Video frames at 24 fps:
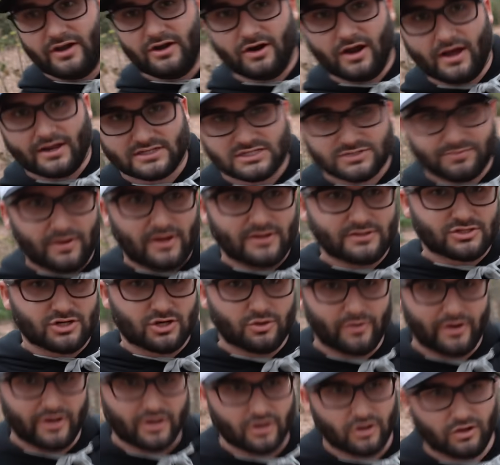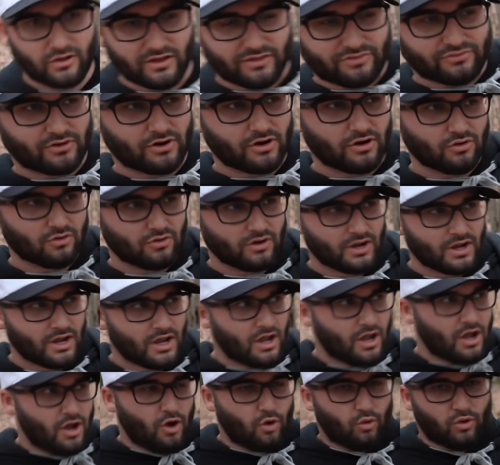you're not sponsored where you can only throw
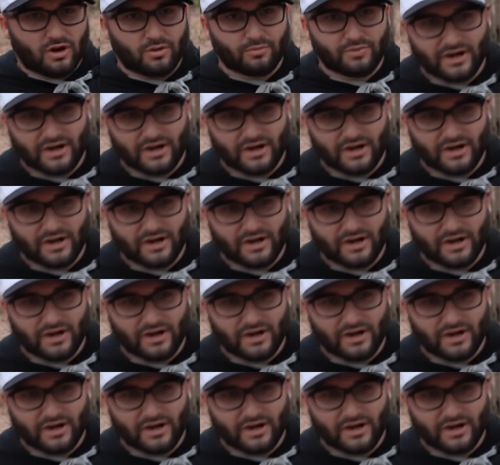one